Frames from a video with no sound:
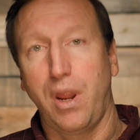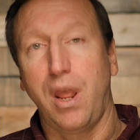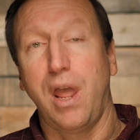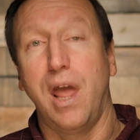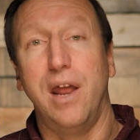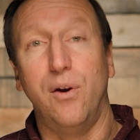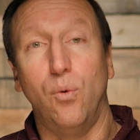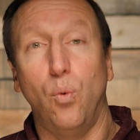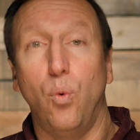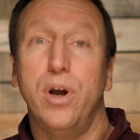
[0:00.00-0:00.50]

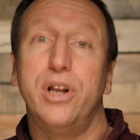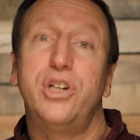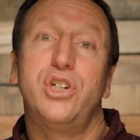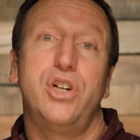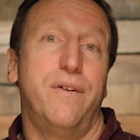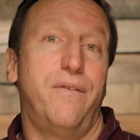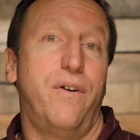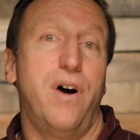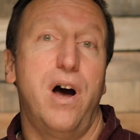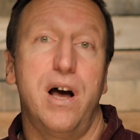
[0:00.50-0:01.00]
And which
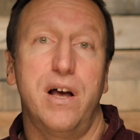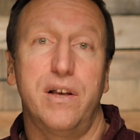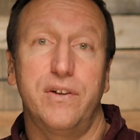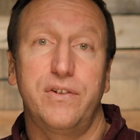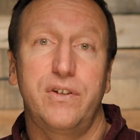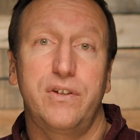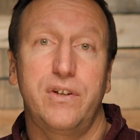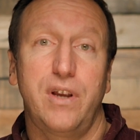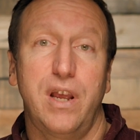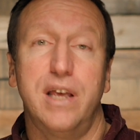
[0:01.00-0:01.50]
of
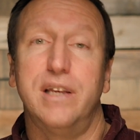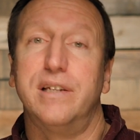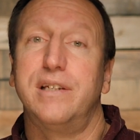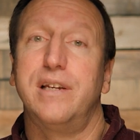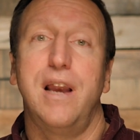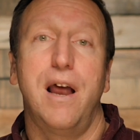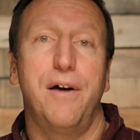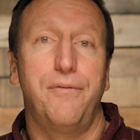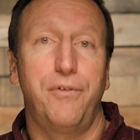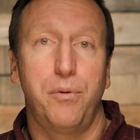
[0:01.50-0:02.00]
us has
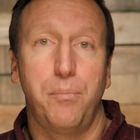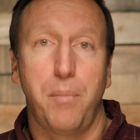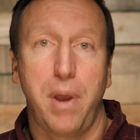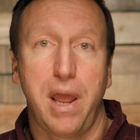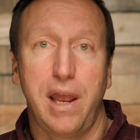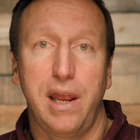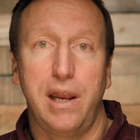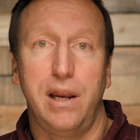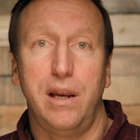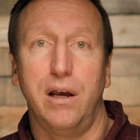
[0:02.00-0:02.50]
never
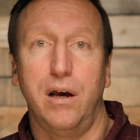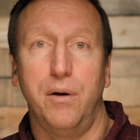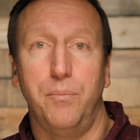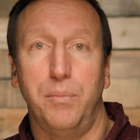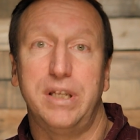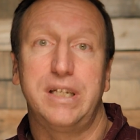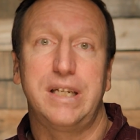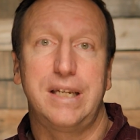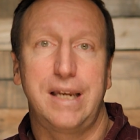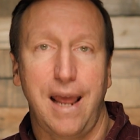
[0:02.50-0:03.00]
made a
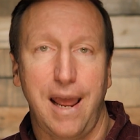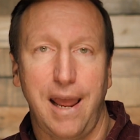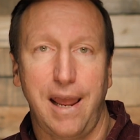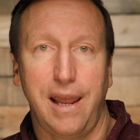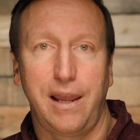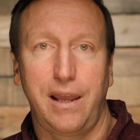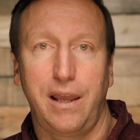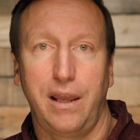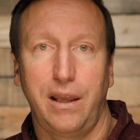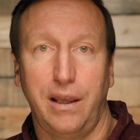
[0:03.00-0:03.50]

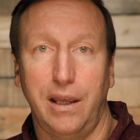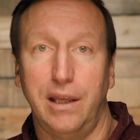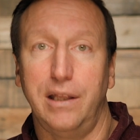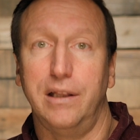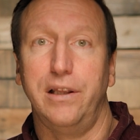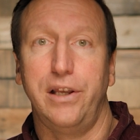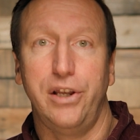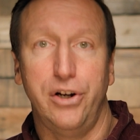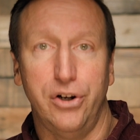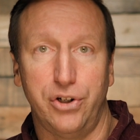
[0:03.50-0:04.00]
mistake
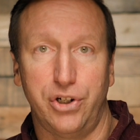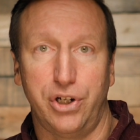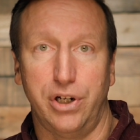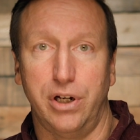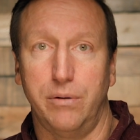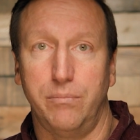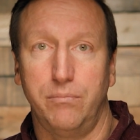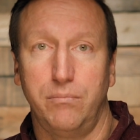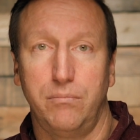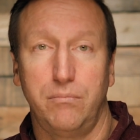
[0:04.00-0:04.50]
in leadership?